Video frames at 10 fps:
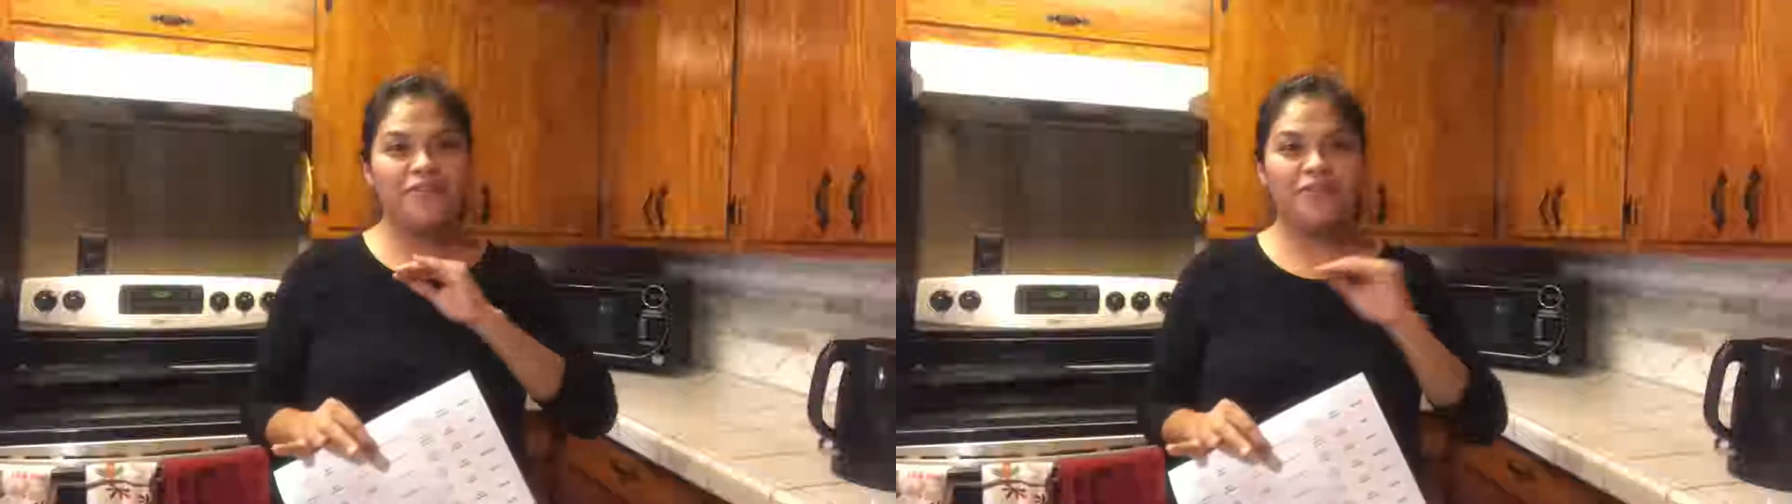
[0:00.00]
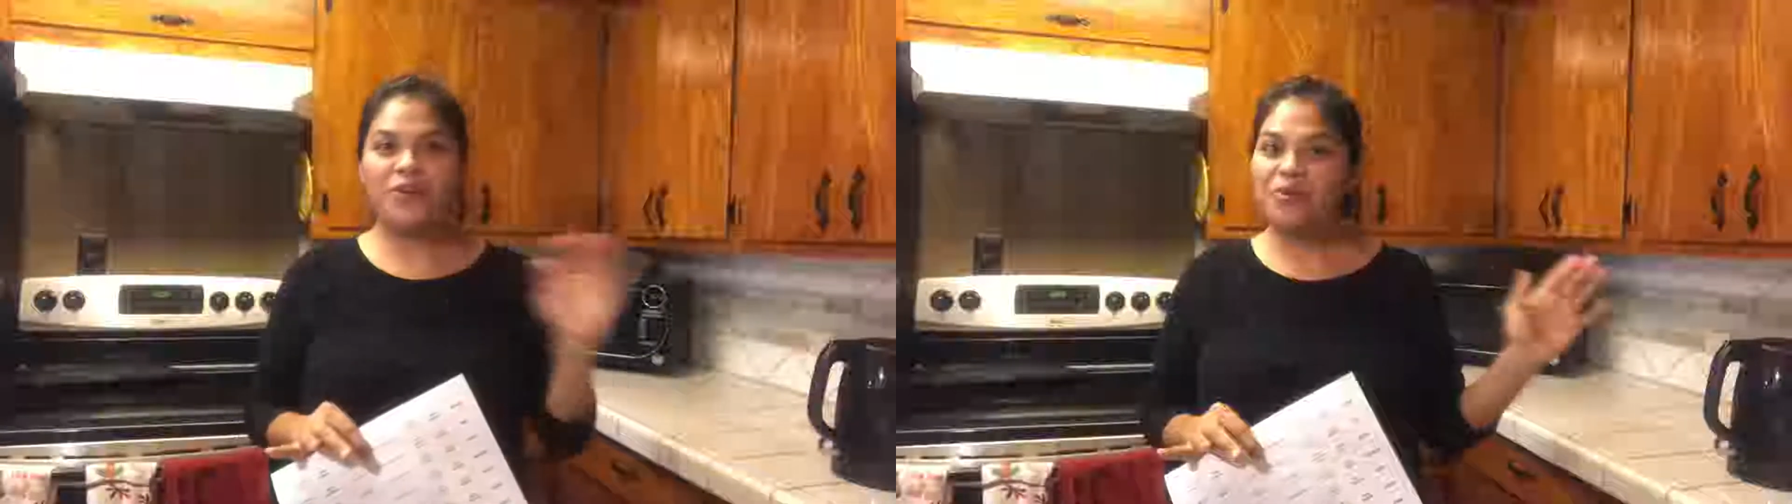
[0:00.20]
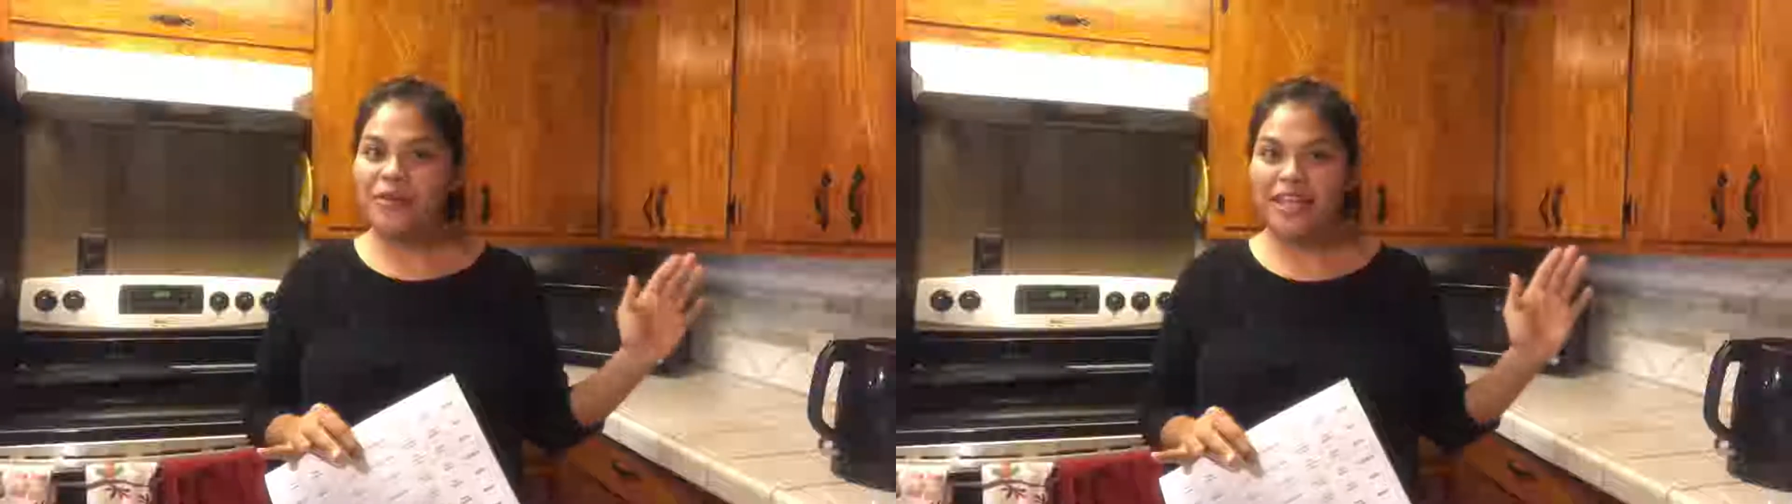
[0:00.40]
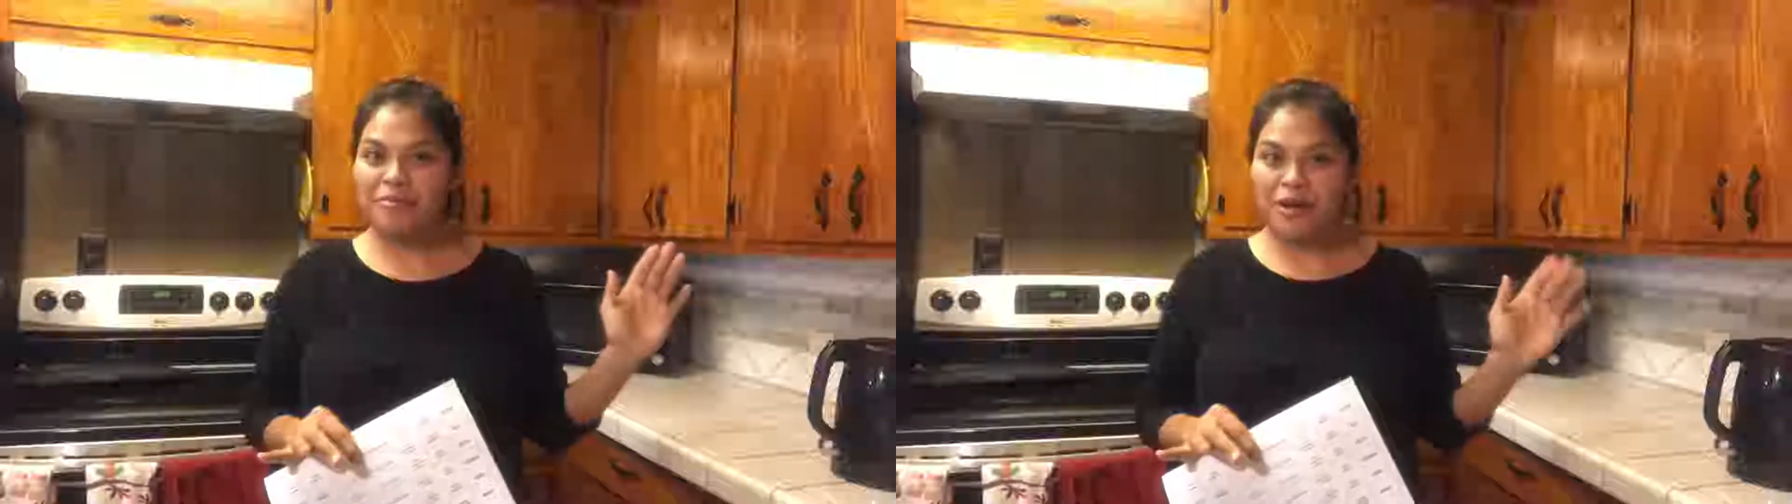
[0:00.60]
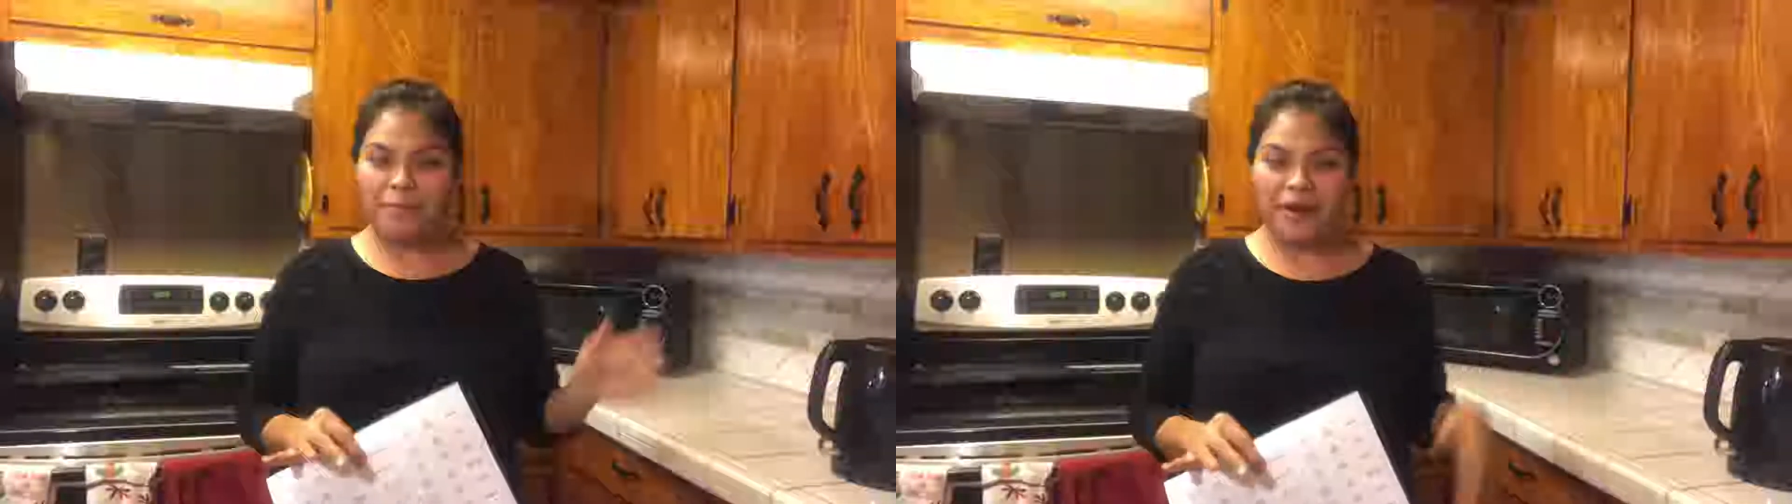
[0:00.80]
full week
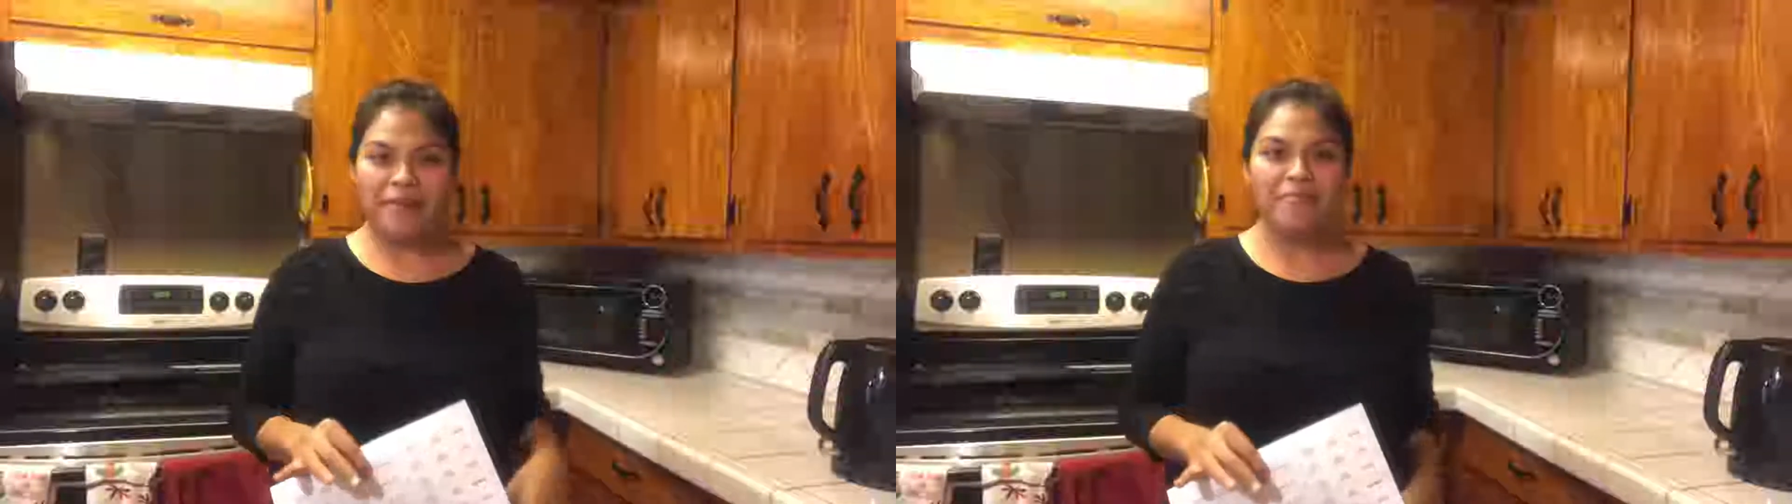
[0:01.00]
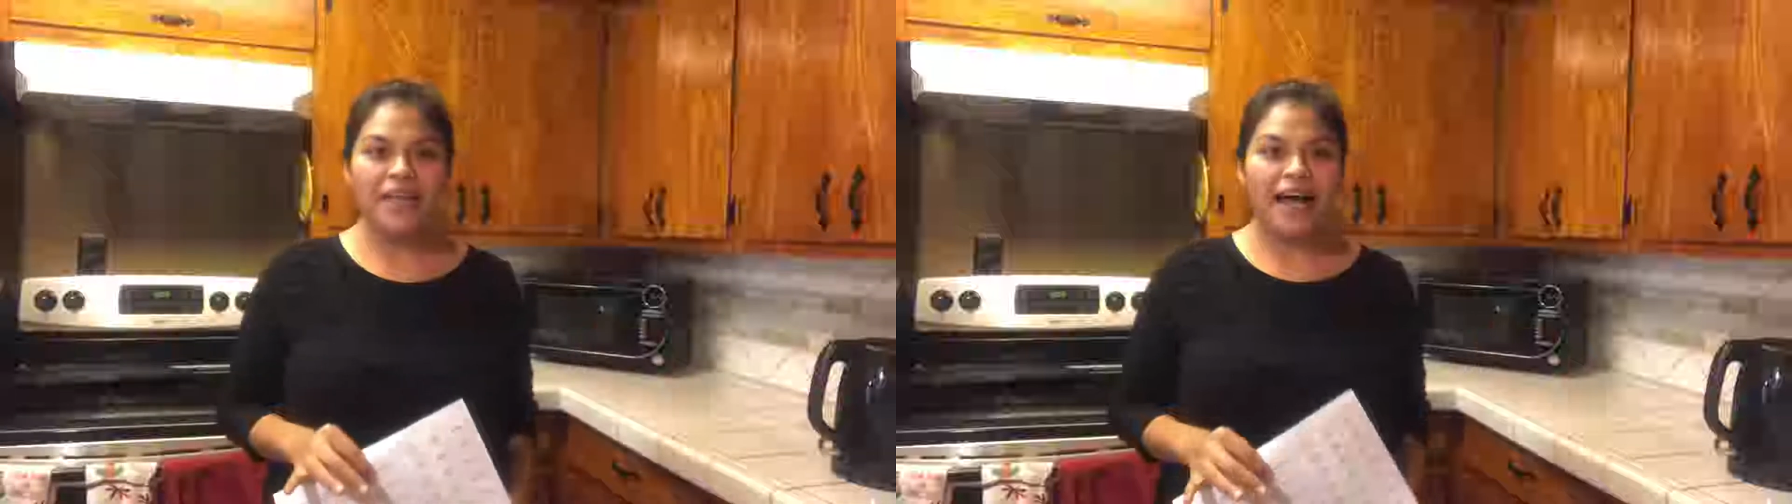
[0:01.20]
meal prep,